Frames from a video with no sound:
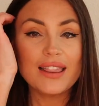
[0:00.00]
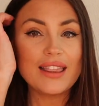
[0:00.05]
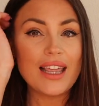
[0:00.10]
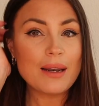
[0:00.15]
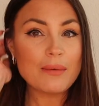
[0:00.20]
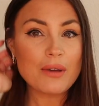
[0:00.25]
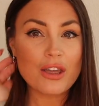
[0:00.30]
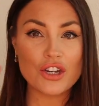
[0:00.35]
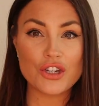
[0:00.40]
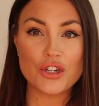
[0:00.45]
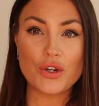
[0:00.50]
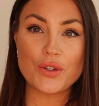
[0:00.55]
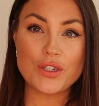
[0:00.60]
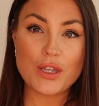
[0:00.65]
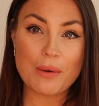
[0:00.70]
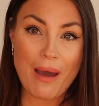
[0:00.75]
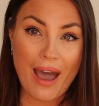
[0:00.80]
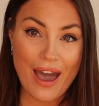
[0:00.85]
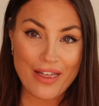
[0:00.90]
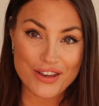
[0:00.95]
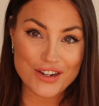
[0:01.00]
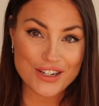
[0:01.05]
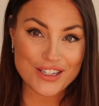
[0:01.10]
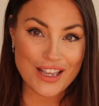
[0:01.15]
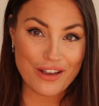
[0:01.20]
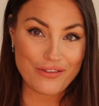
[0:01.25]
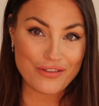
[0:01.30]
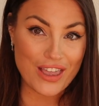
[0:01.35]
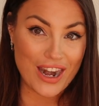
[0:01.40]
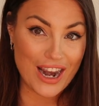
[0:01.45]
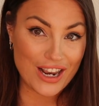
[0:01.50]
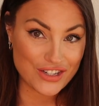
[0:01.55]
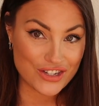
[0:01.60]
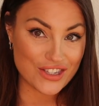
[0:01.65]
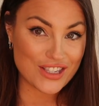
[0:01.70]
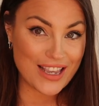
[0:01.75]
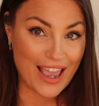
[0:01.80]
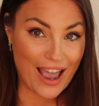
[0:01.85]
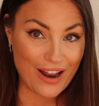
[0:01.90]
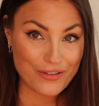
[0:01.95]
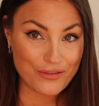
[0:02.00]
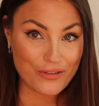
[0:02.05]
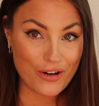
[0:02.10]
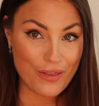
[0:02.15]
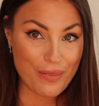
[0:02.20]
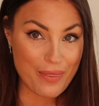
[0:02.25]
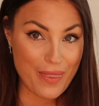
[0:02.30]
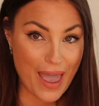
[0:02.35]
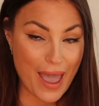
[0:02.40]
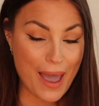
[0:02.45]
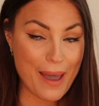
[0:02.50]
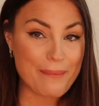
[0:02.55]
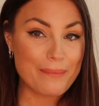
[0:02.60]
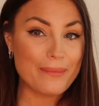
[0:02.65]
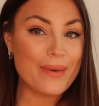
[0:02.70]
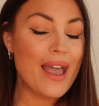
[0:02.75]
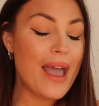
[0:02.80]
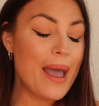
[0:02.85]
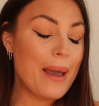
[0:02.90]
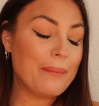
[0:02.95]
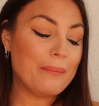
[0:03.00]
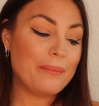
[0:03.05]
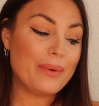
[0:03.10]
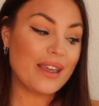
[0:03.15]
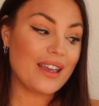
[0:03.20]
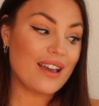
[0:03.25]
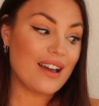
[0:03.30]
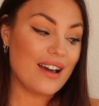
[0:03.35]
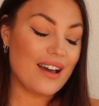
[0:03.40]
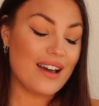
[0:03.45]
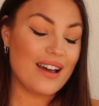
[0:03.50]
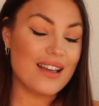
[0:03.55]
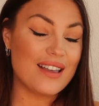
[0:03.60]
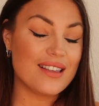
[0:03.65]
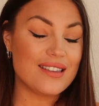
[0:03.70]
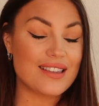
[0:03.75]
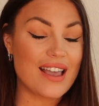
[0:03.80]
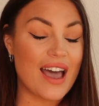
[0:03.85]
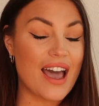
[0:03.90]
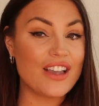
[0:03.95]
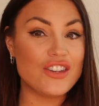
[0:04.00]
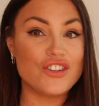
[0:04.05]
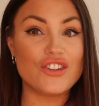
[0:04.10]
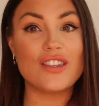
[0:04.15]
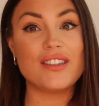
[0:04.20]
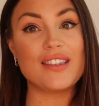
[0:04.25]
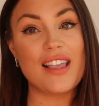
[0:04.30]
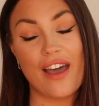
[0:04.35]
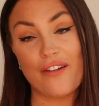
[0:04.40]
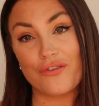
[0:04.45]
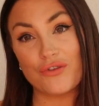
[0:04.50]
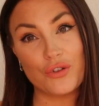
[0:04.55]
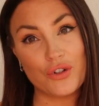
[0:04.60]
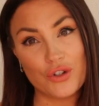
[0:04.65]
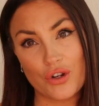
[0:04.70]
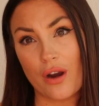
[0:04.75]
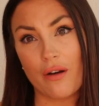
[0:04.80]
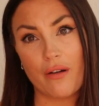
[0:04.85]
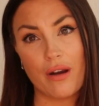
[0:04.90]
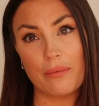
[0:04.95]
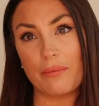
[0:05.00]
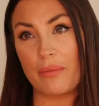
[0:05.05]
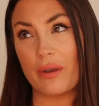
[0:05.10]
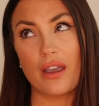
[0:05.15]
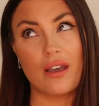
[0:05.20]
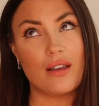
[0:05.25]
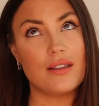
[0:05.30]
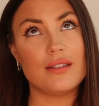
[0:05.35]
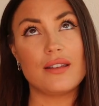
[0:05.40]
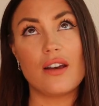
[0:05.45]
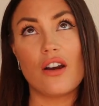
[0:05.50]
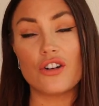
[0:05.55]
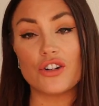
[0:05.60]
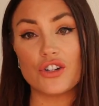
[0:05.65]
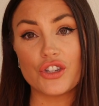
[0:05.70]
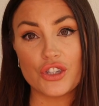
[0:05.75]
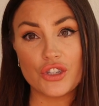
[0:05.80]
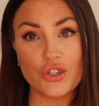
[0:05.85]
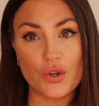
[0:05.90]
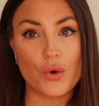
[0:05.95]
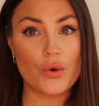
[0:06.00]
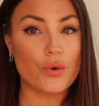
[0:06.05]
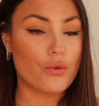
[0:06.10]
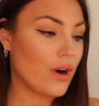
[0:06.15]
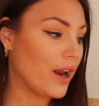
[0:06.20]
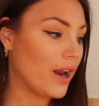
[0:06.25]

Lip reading: Then I'm gonna show you some other stuff that I just got from them because I just have to share it because they are so